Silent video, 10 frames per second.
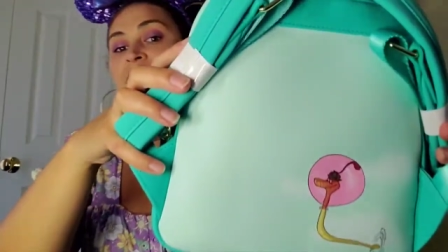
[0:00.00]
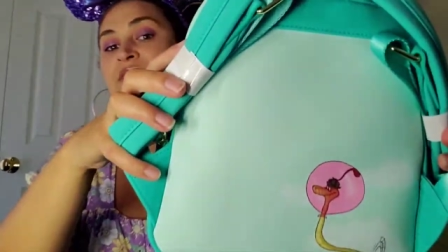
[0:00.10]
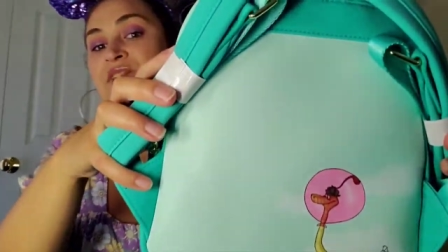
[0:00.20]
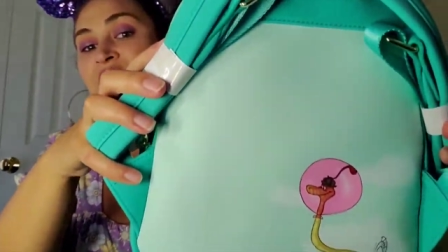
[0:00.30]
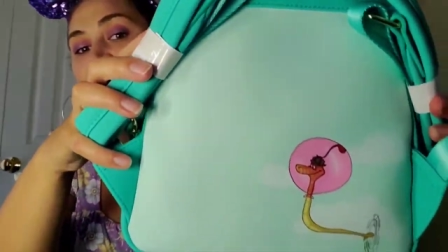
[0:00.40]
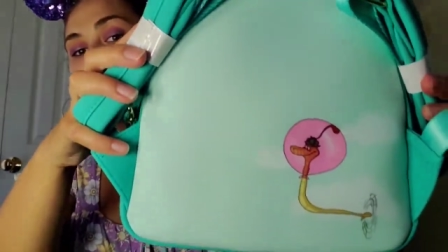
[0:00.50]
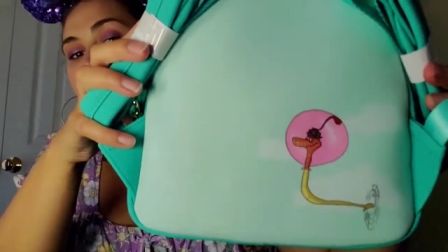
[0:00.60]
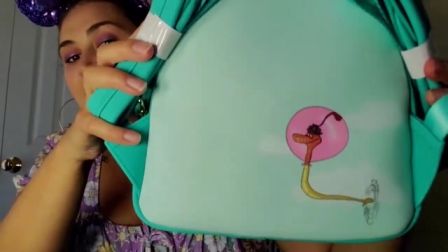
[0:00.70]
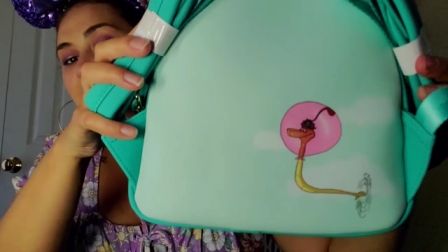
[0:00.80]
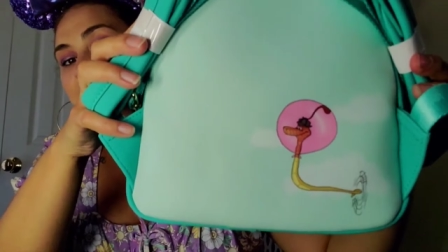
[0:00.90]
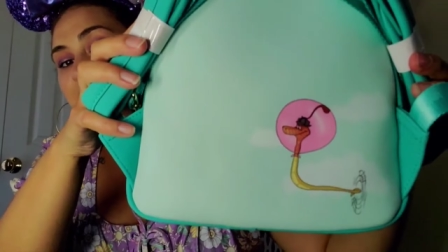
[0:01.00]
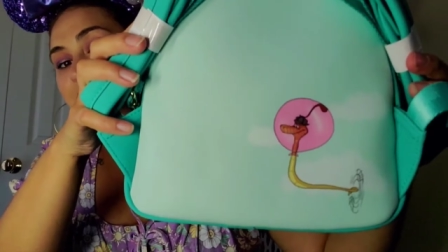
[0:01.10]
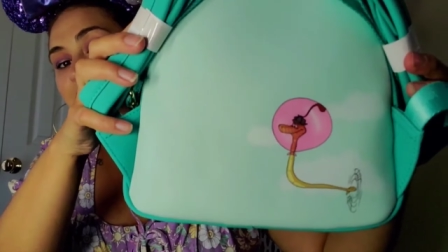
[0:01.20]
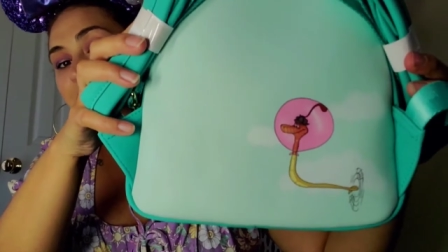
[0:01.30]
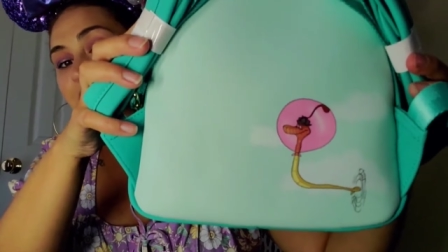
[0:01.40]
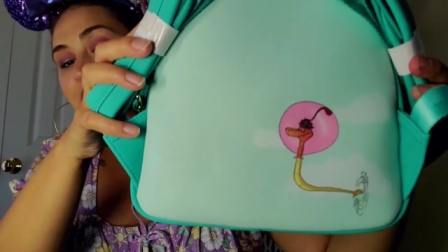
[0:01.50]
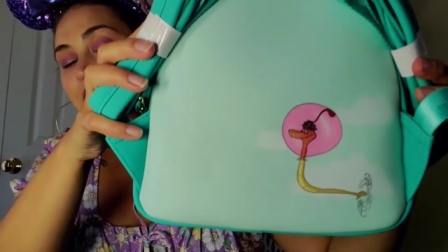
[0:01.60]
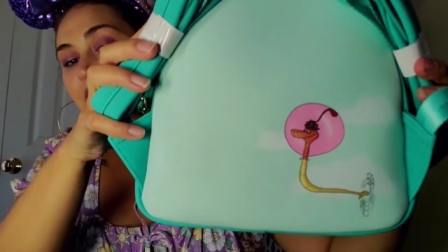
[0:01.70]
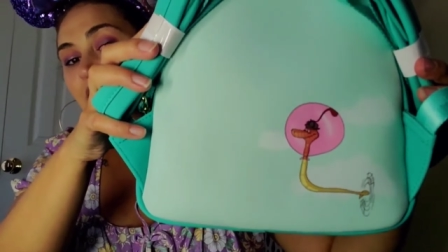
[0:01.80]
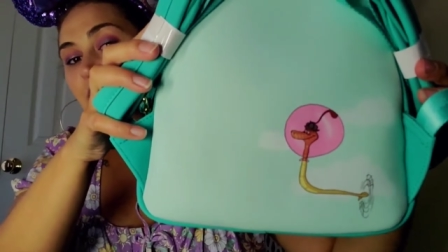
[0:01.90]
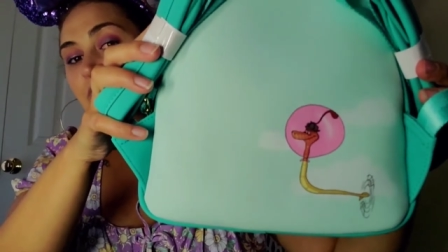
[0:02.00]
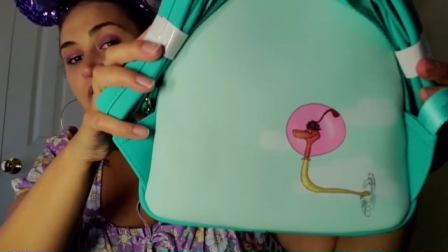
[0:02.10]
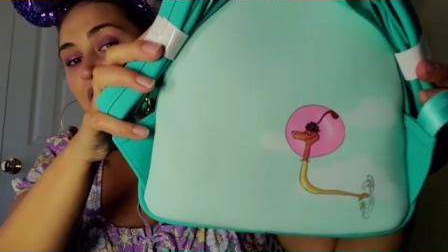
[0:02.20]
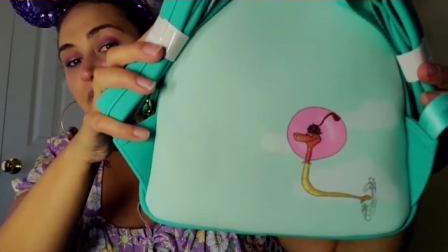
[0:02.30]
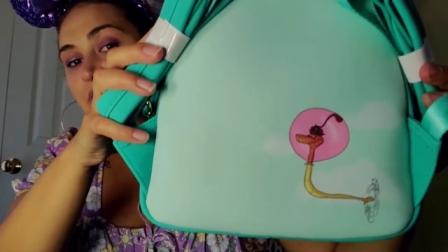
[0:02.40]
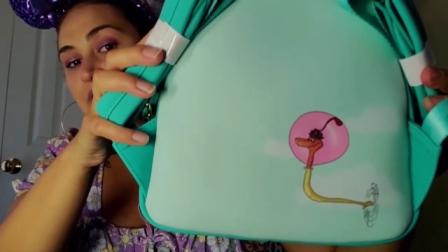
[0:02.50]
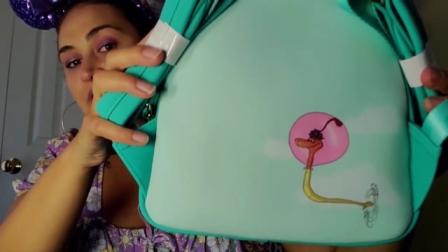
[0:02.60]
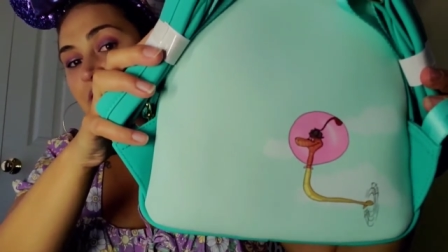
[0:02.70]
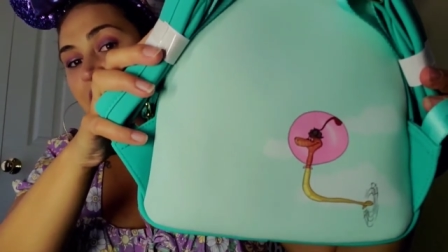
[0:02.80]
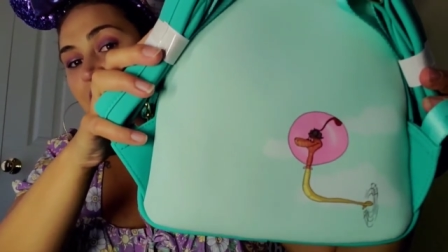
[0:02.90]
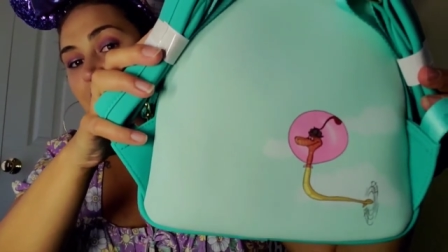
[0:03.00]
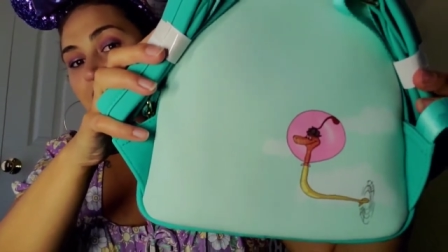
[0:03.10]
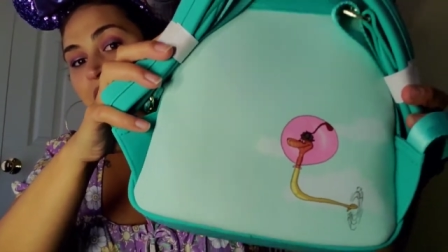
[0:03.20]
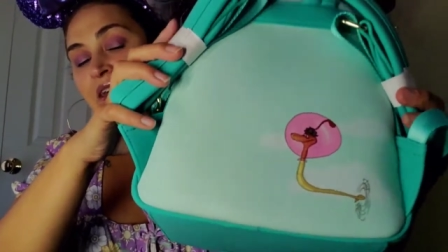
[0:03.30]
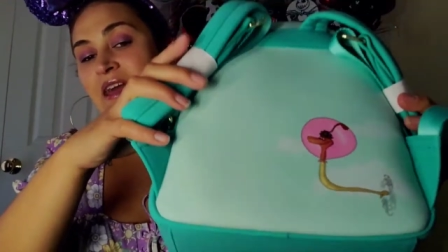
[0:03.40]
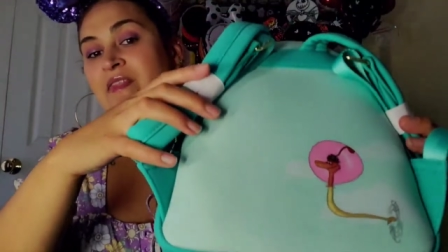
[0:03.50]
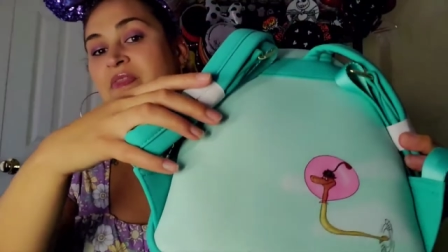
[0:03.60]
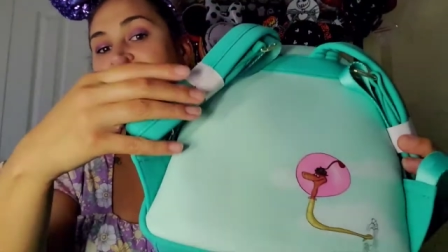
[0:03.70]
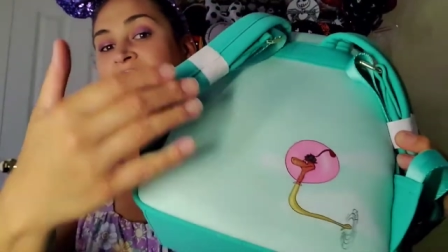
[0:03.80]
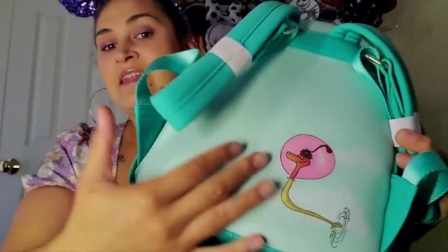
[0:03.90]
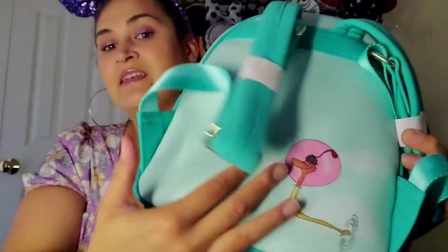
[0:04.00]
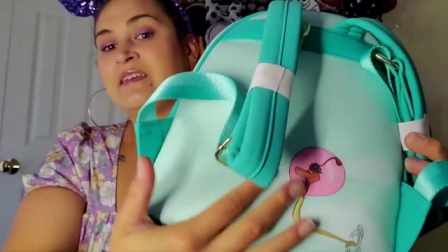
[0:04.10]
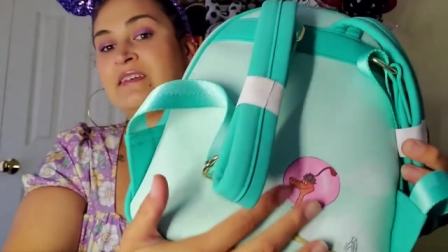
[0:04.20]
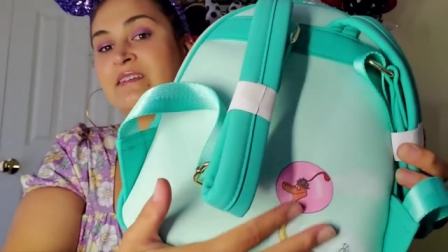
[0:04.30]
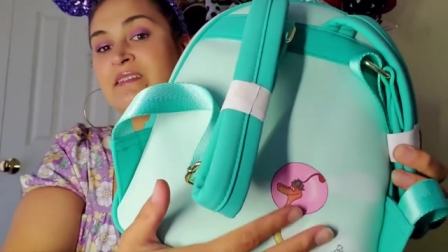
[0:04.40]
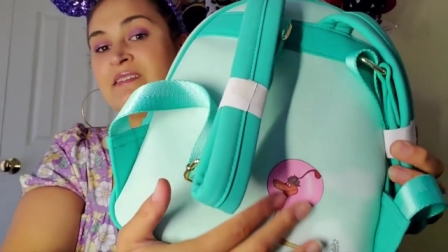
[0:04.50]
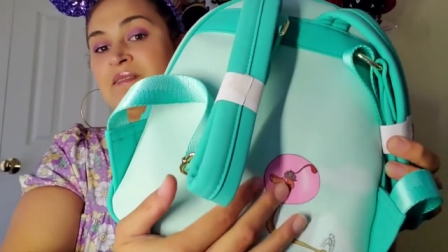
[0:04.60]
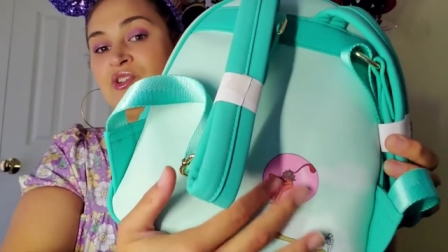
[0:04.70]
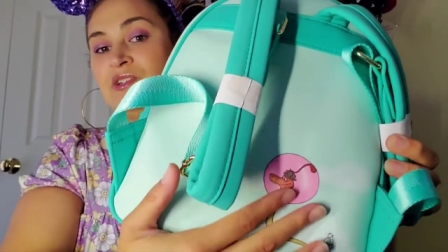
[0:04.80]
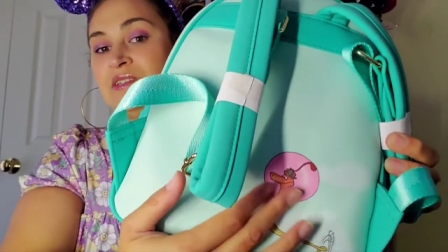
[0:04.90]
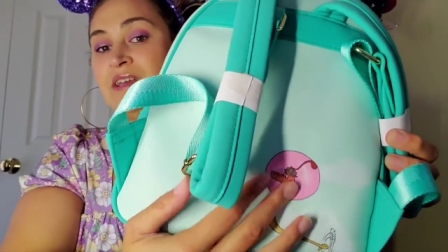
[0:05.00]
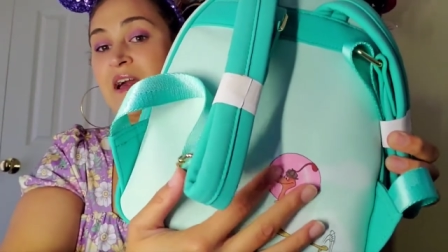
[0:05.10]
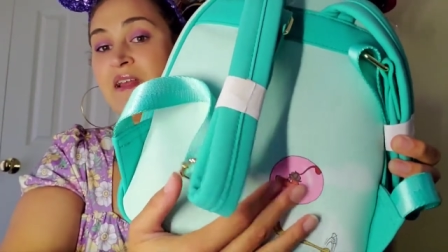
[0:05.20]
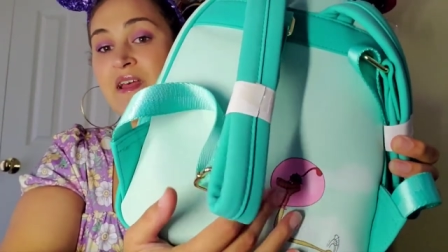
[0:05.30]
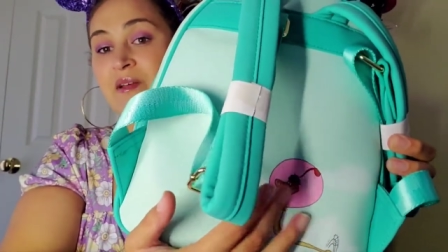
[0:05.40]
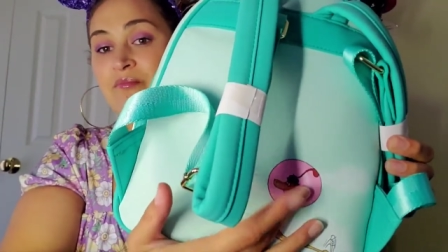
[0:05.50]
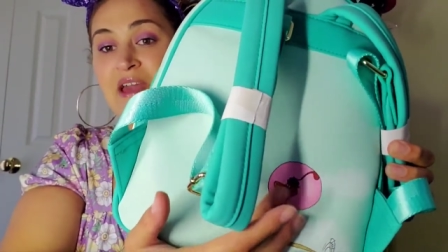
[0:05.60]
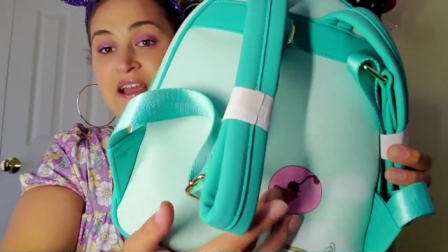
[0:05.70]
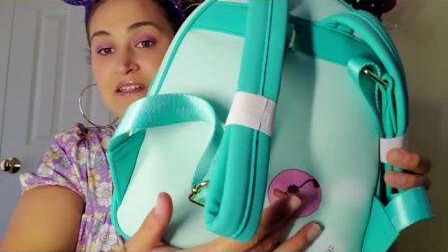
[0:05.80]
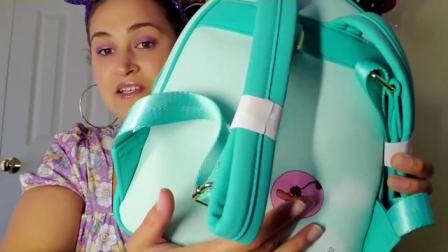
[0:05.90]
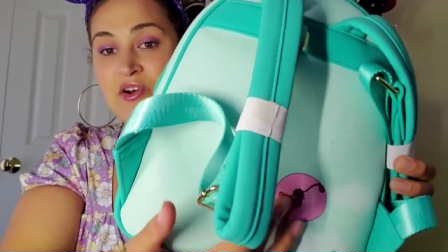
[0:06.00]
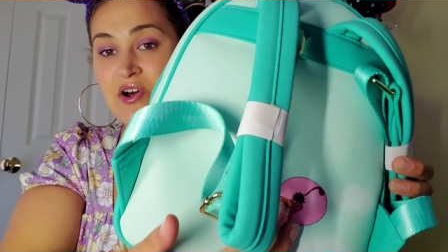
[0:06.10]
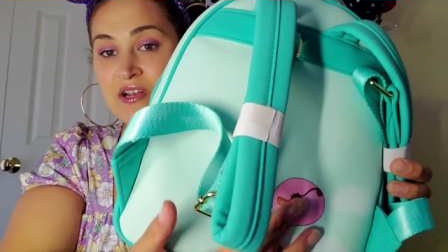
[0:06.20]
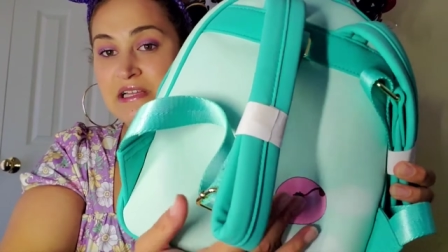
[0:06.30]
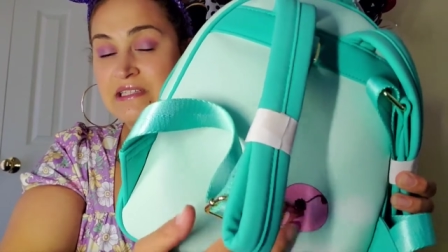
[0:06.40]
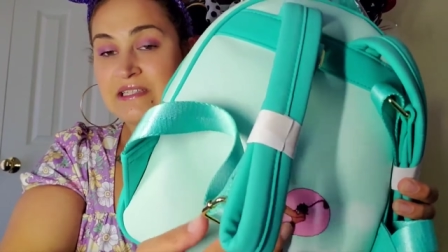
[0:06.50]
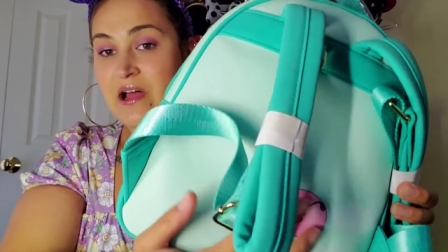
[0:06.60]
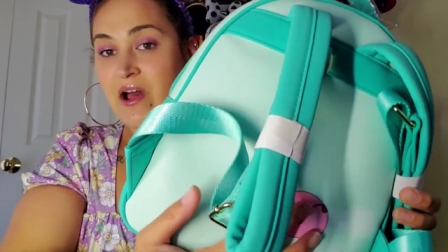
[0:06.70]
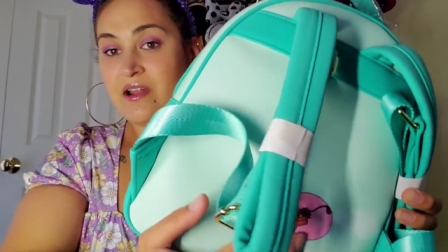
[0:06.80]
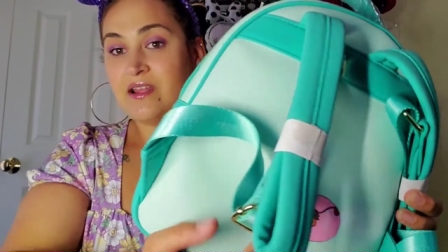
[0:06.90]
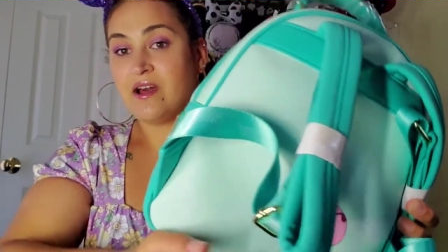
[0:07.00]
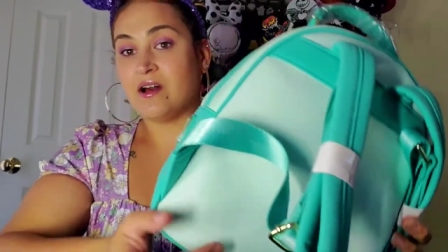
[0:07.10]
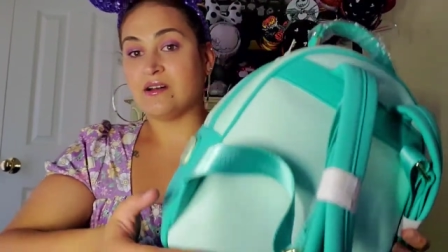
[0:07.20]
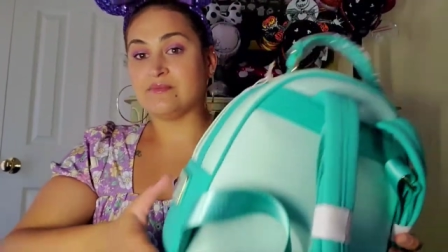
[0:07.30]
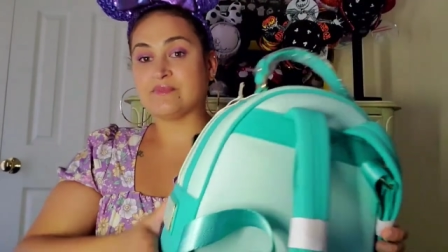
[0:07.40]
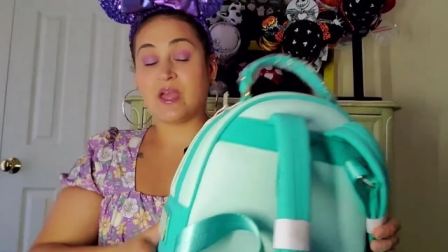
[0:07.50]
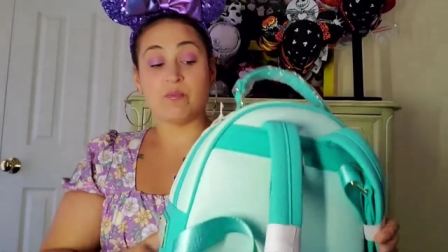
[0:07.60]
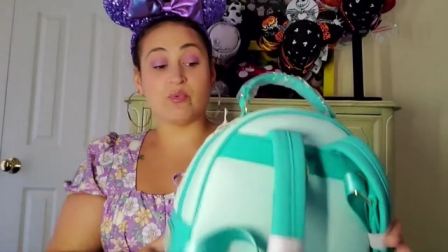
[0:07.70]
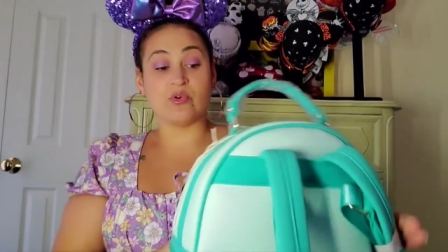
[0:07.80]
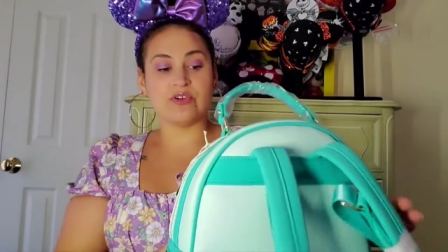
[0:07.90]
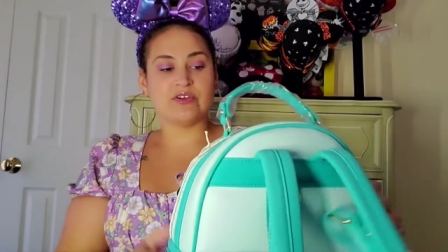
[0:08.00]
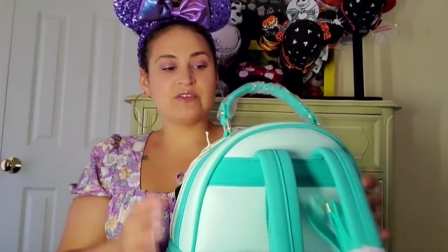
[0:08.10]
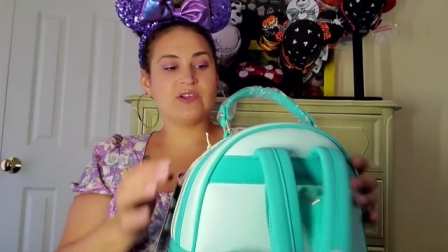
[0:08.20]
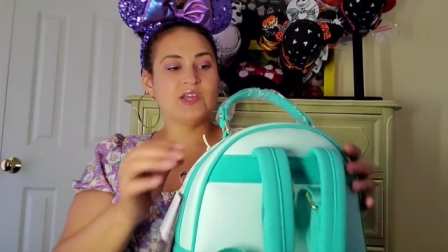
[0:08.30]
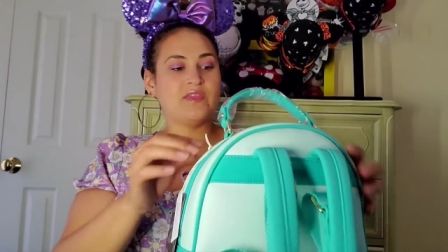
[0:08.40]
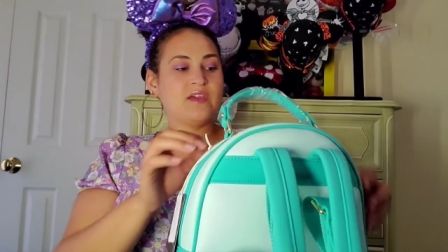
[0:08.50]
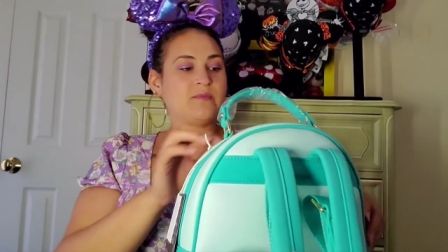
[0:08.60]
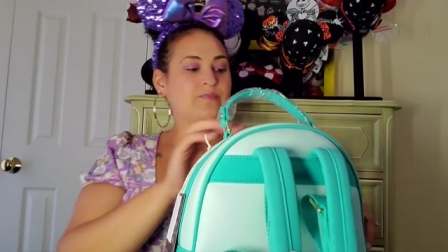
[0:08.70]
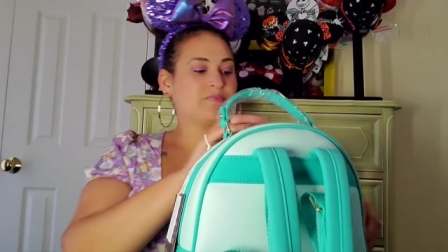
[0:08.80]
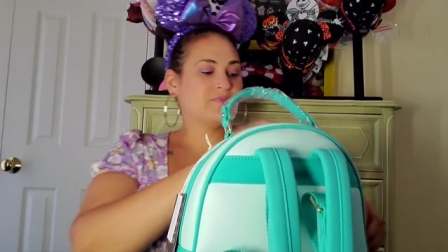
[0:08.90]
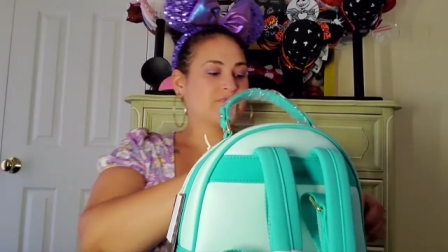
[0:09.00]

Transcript: Sir Hiss in the little bubble. And that is just kind of like painted on. It's not um, embroidered or anything.